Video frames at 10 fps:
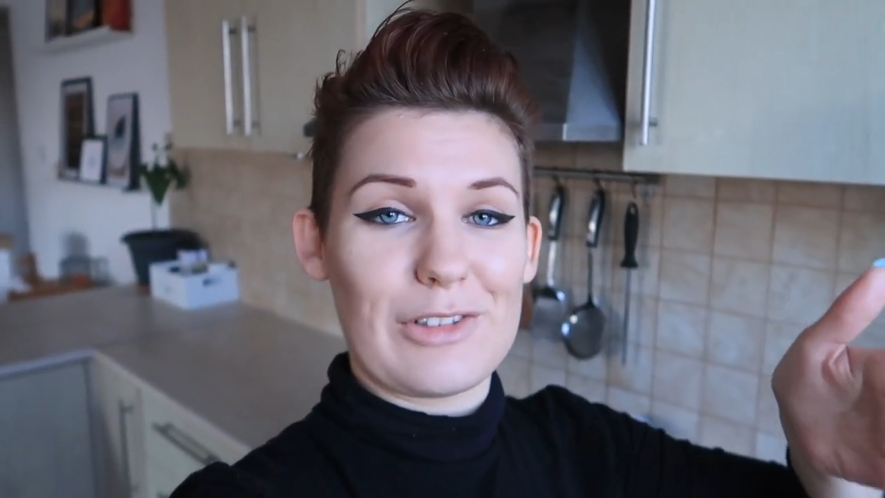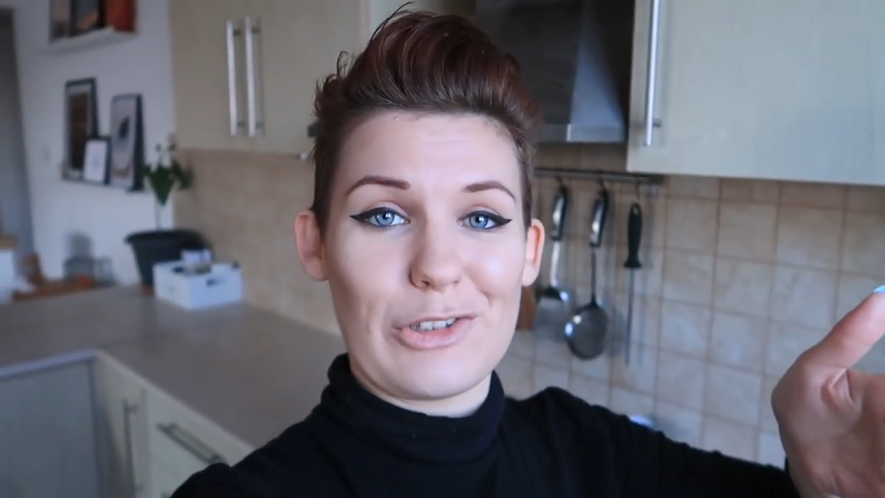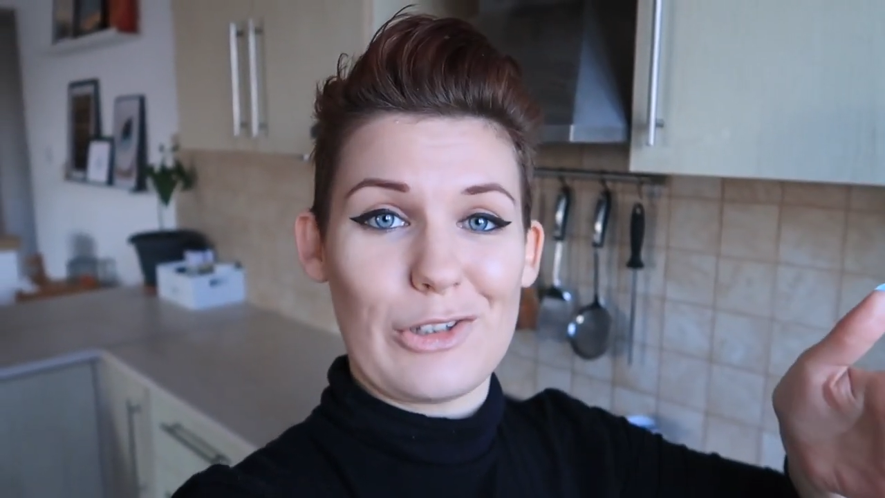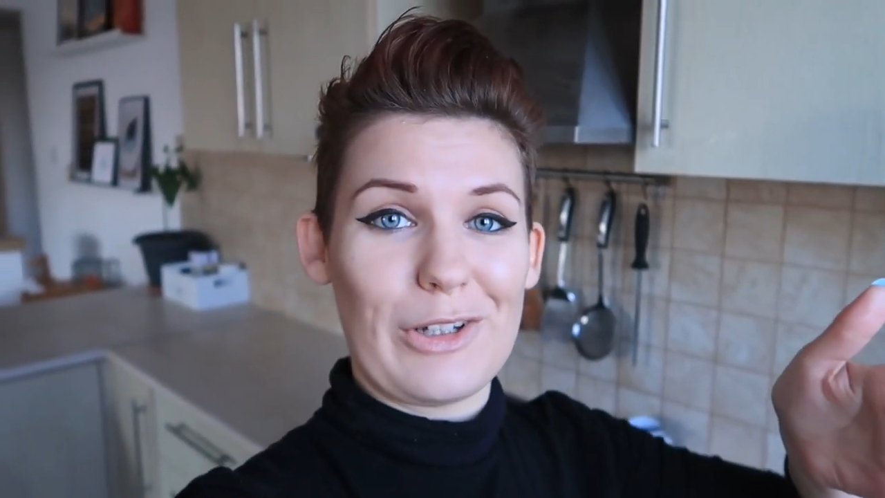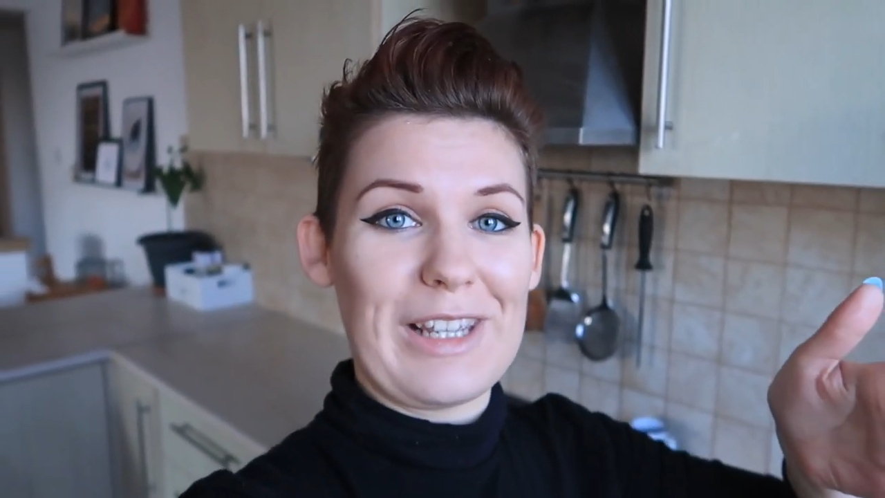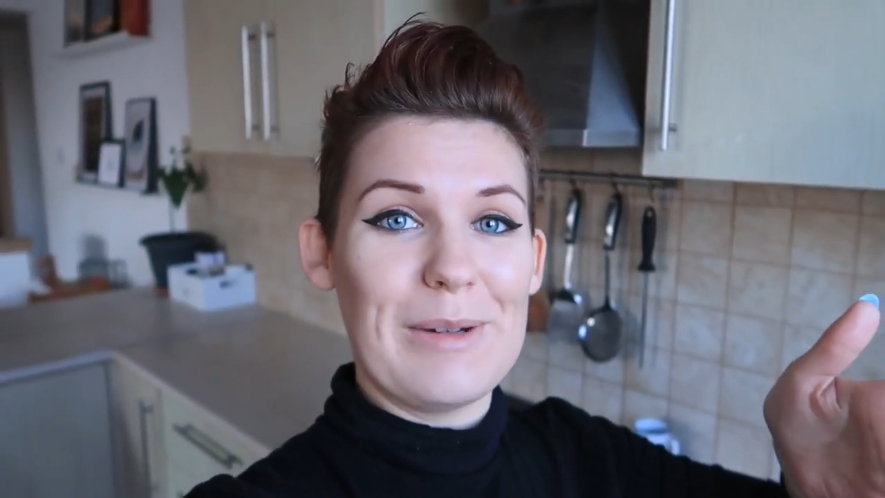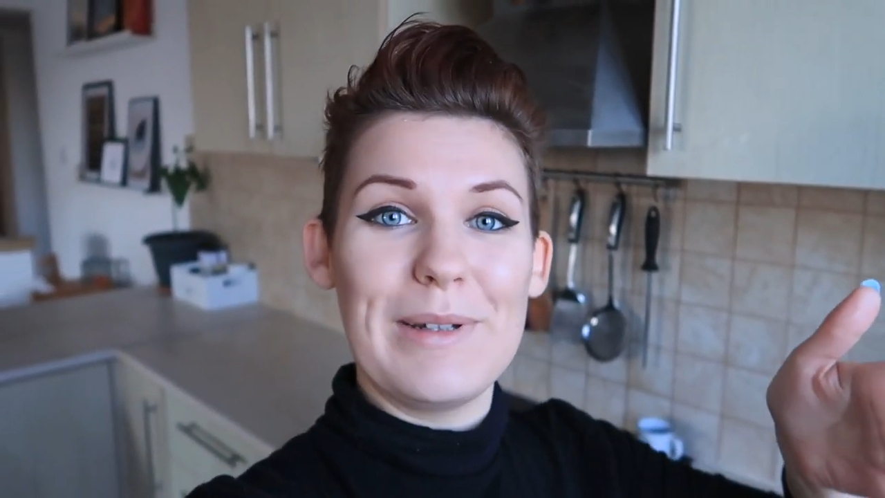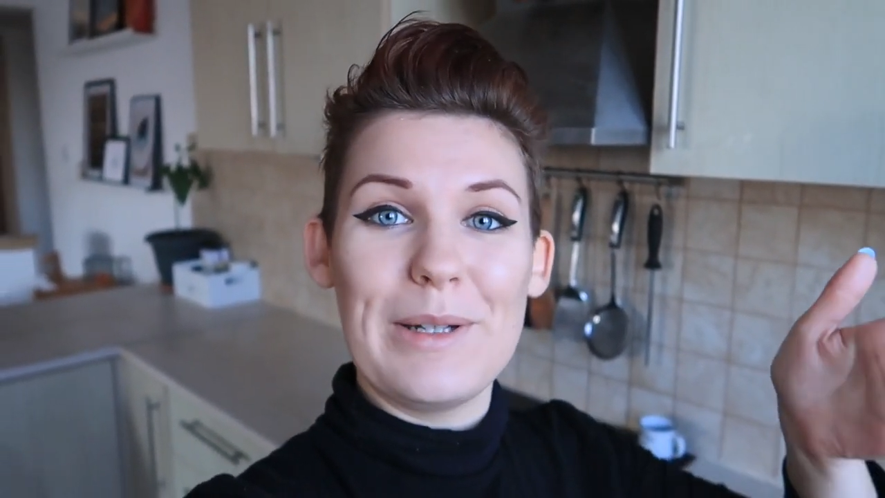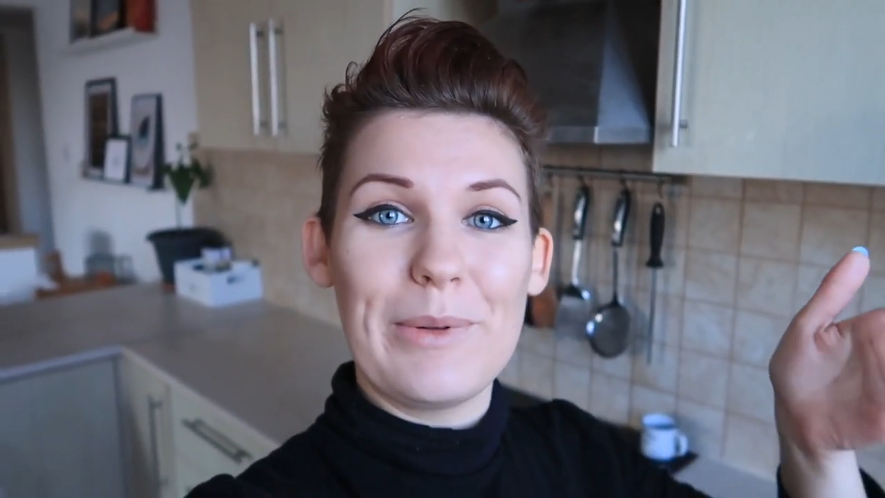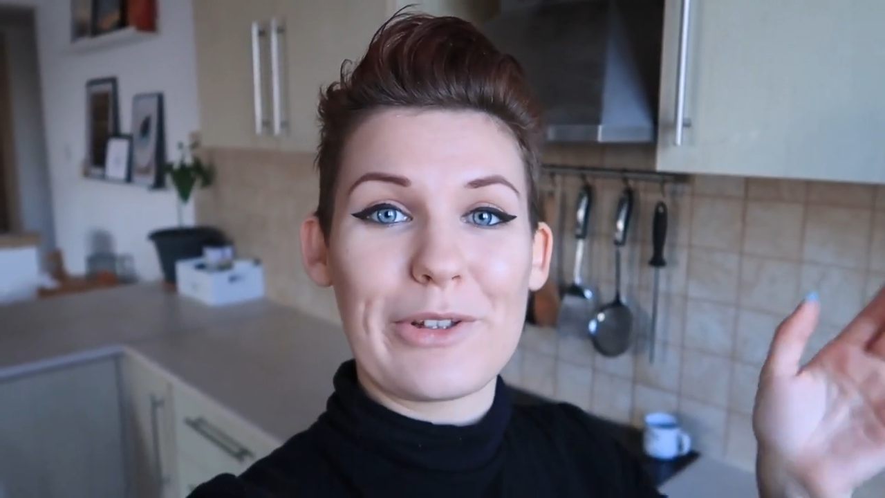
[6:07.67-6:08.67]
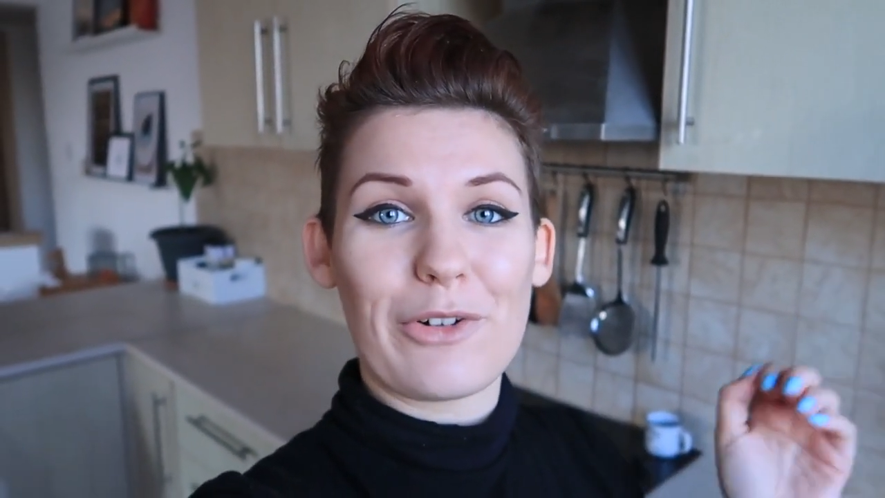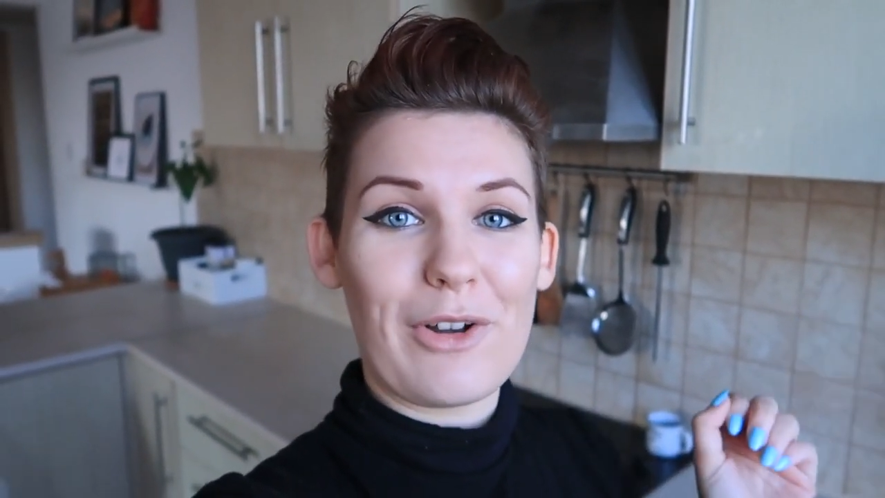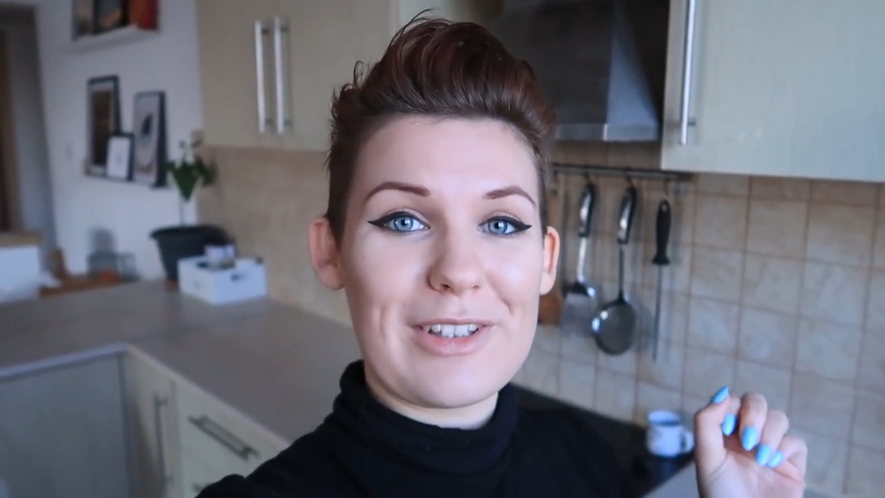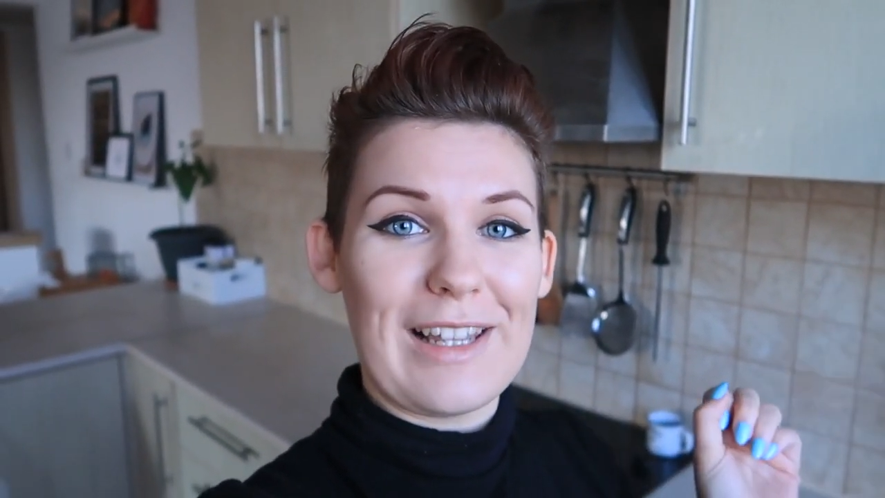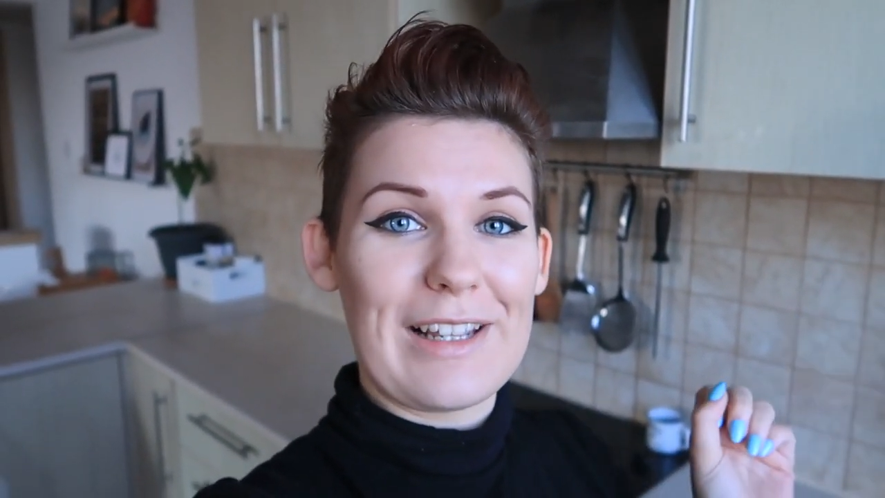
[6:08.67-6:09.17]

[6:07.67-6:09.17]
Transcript: just looking at me with crossed